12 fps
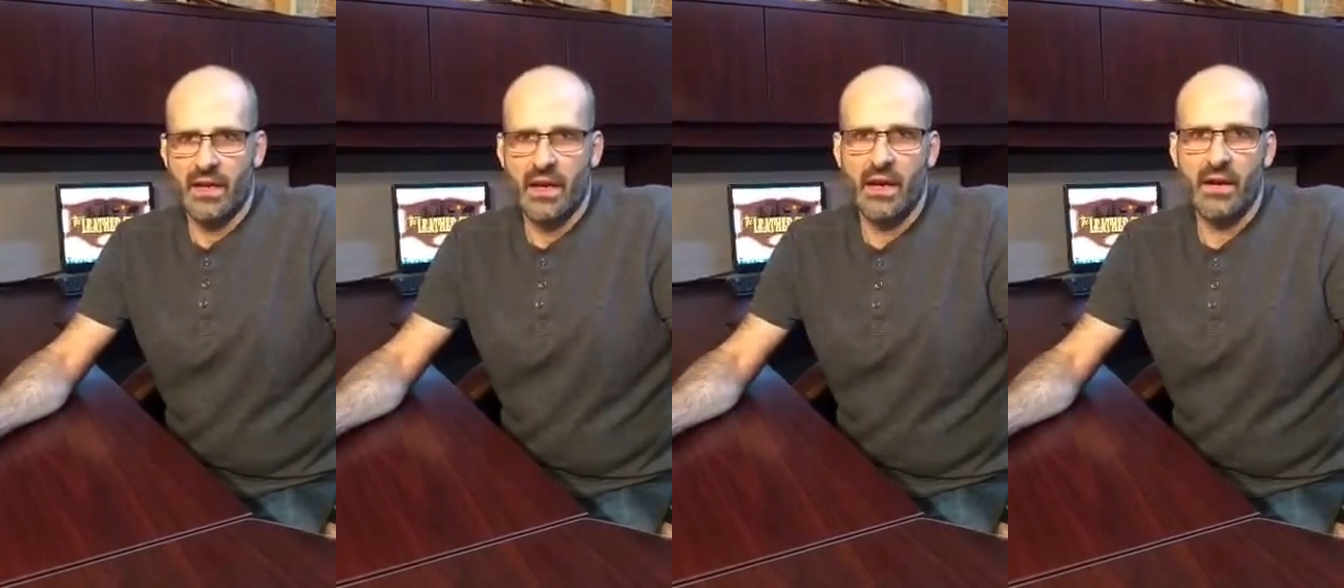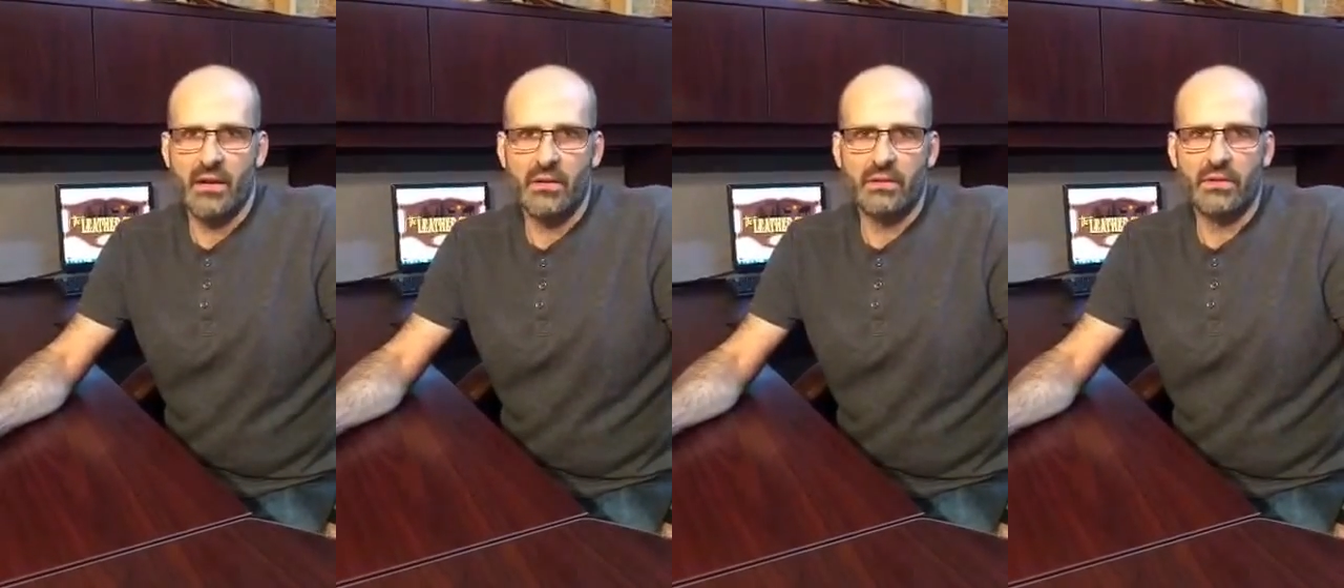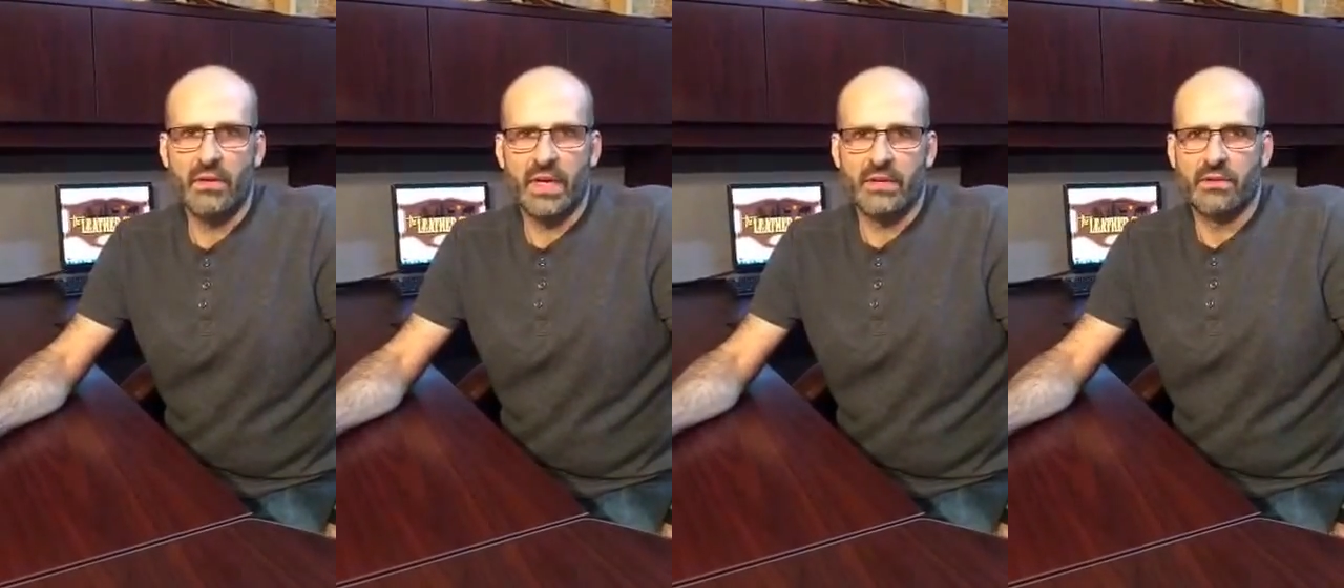how
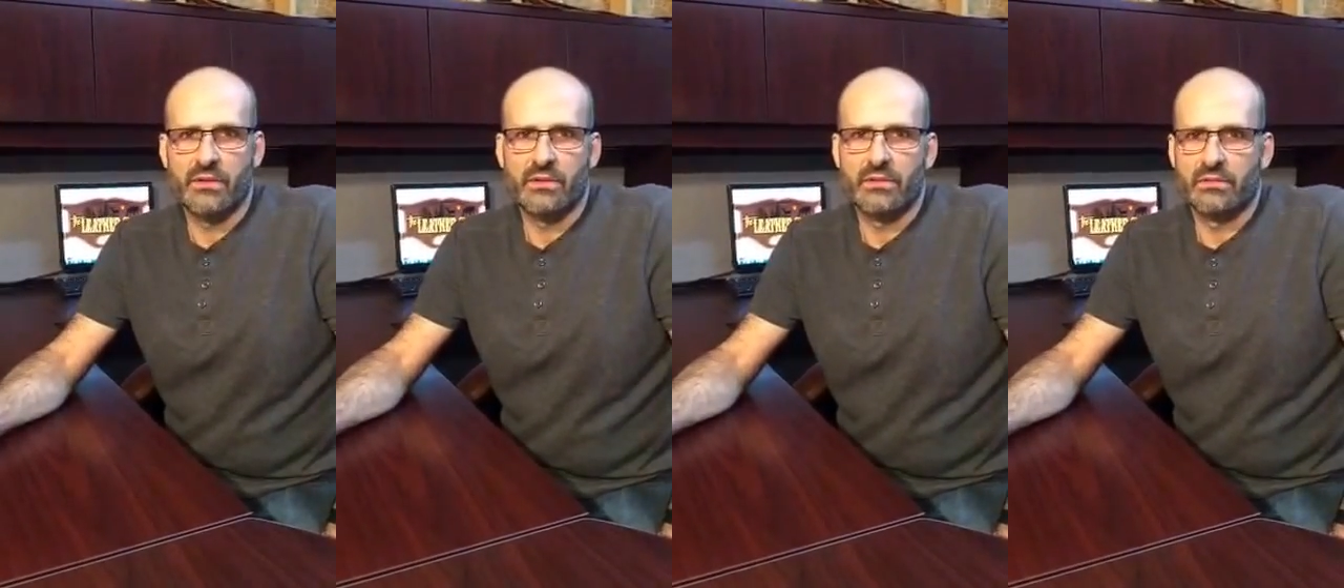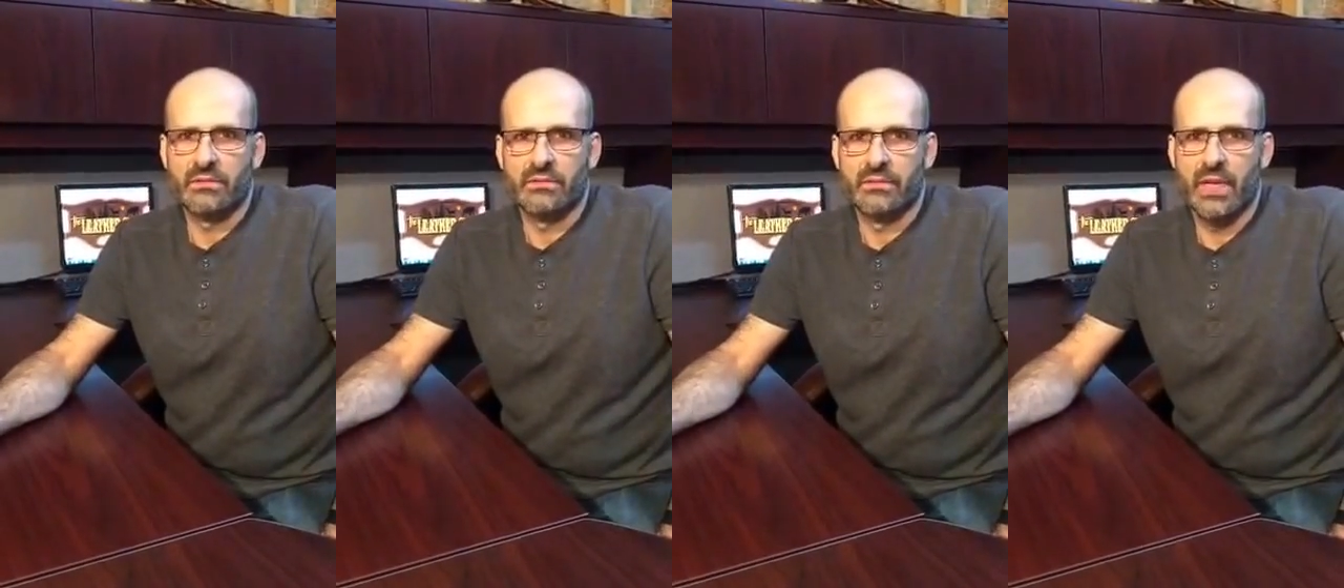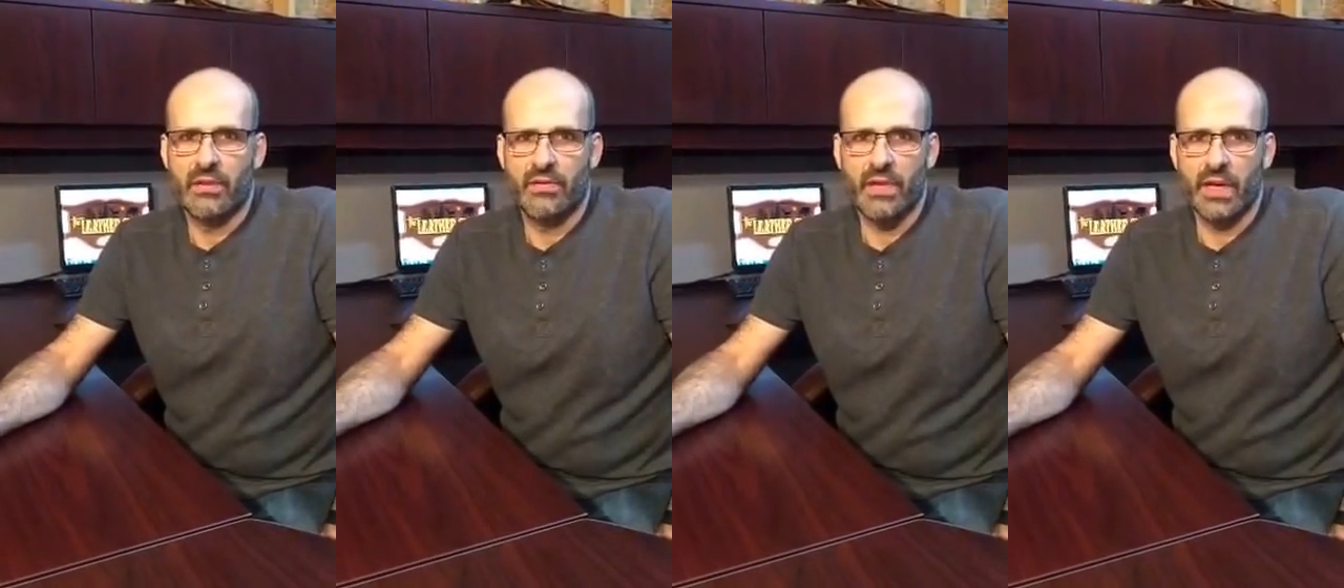do I know
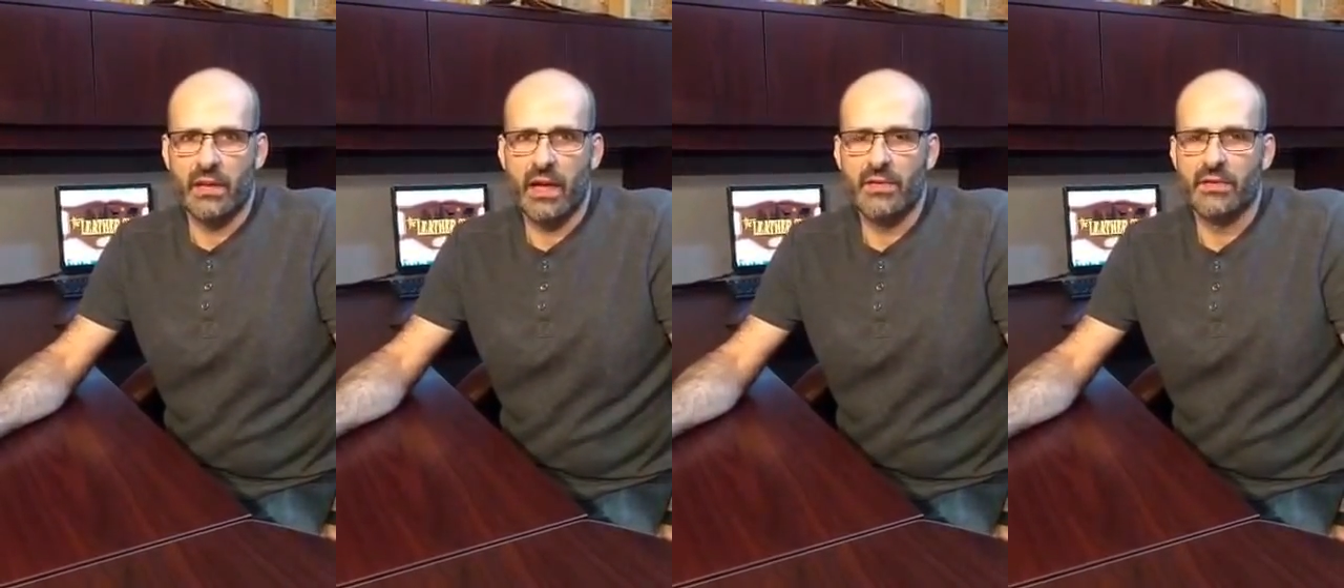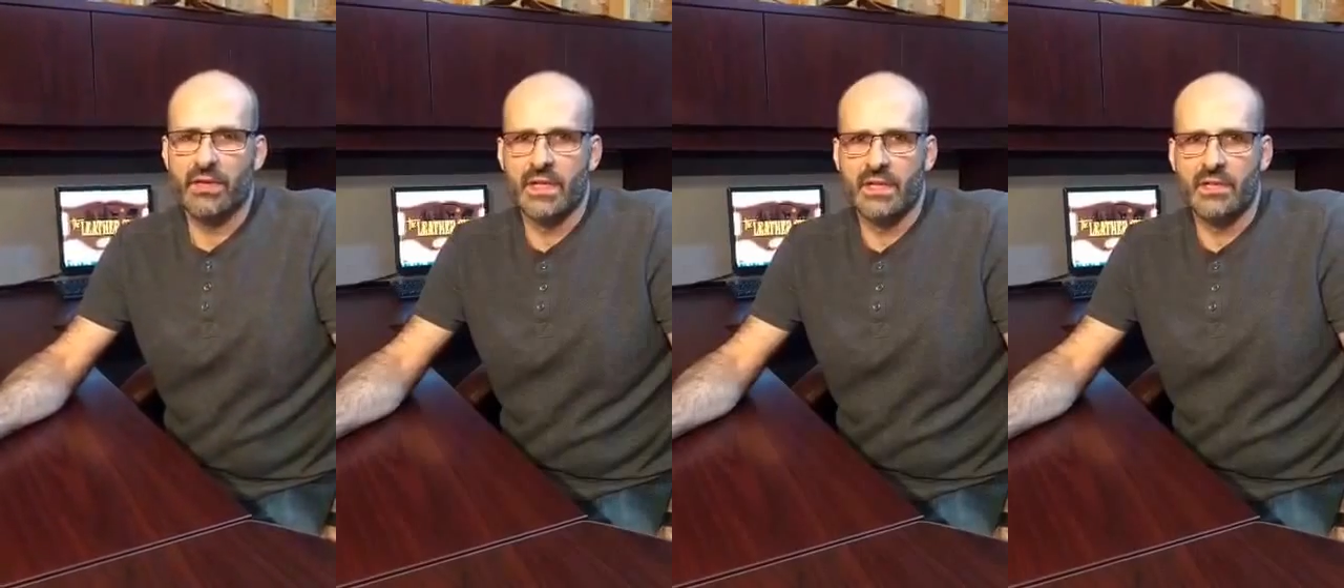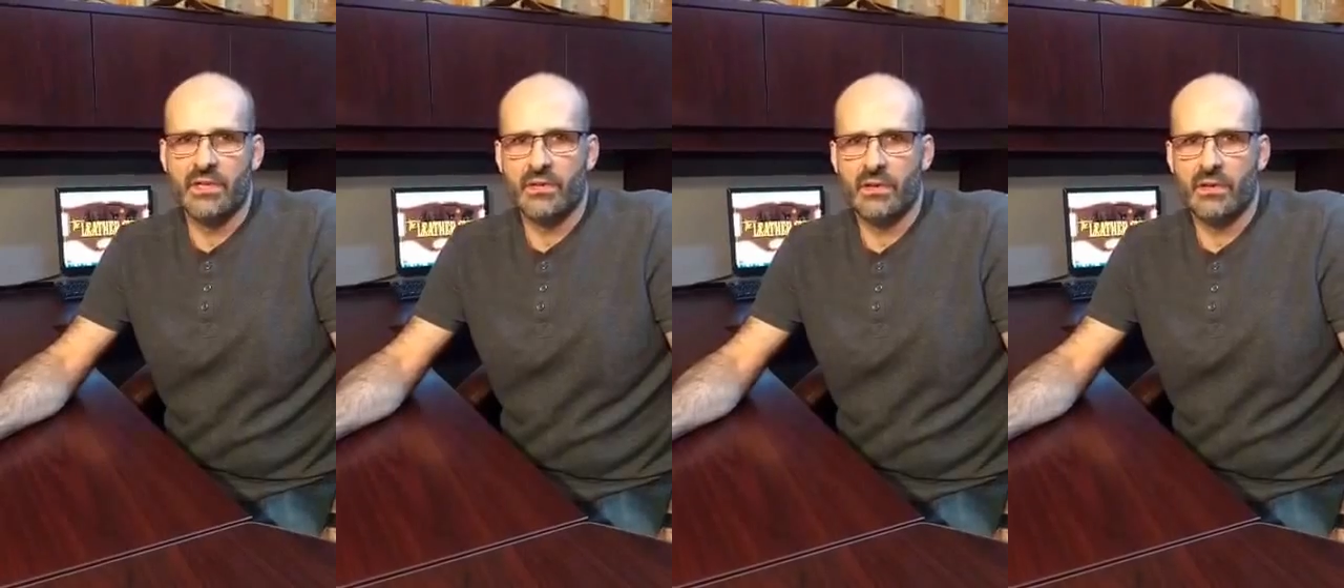how thick leather is?